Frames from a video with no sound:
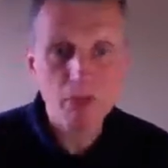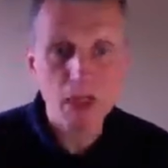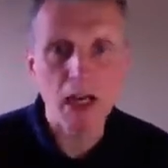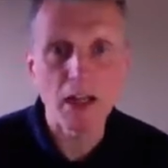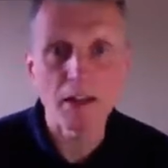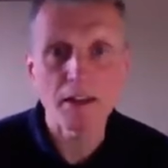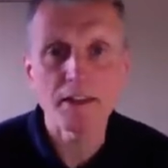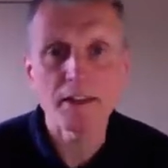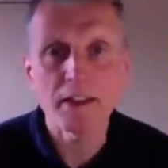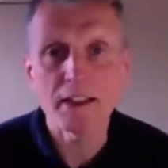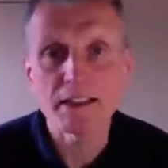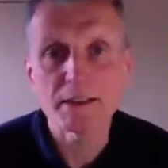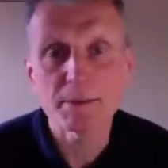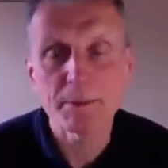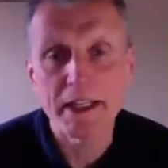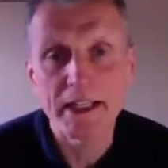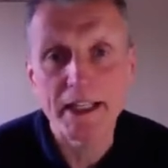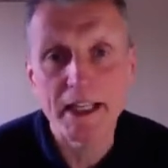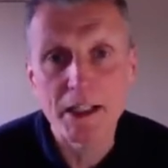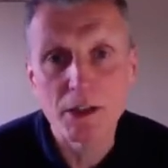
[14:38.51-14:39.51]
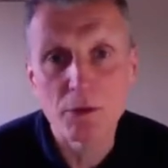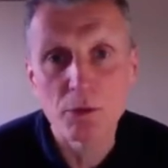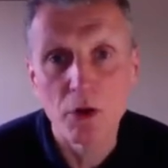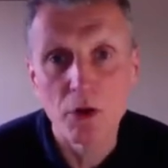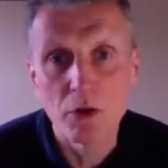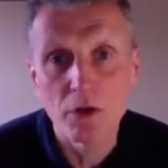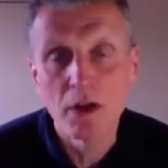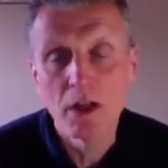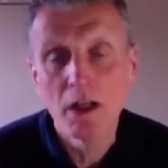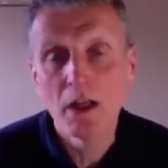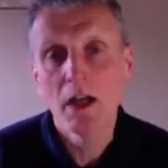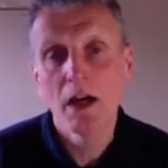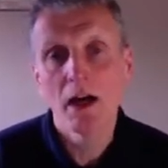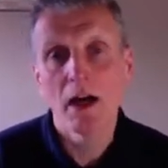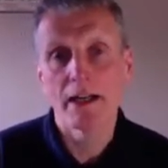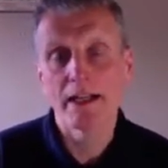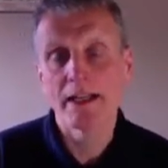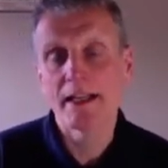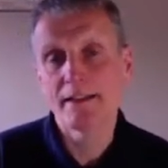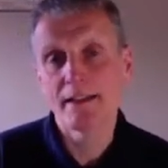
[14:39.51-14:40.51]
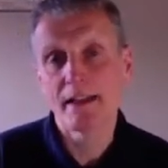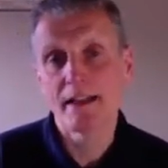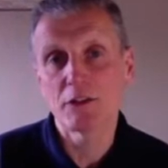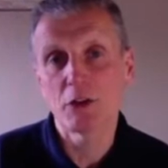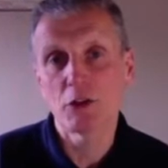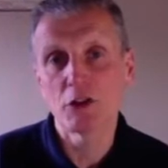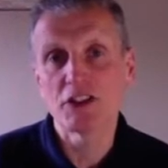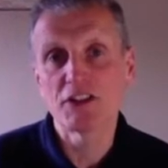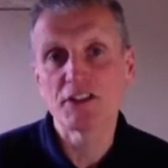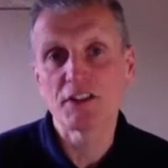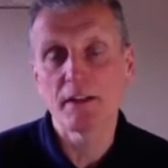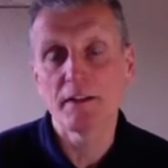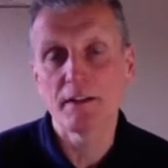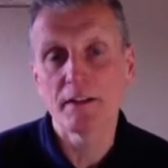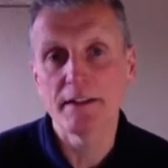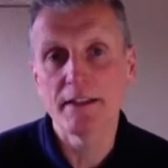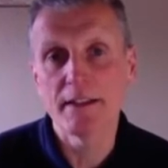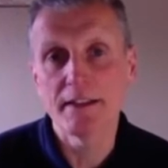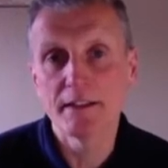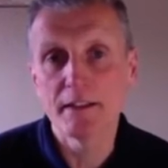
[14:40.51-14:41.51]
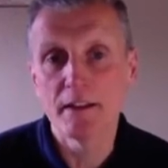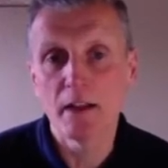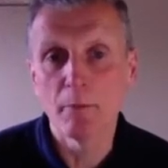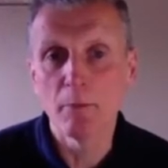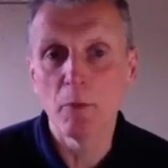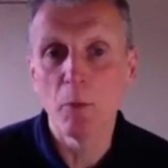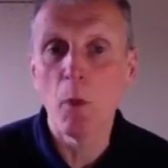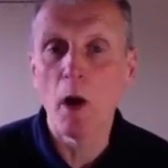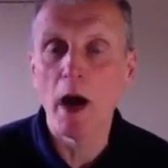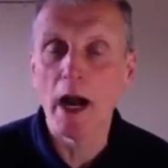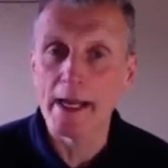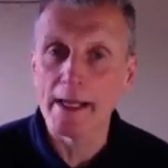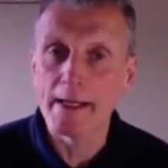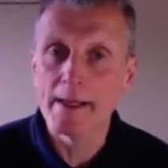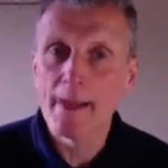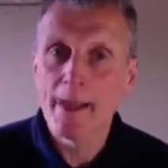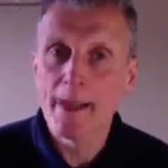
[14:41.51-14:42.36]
Other things being equal, I get that knowledge that I need and I'm away.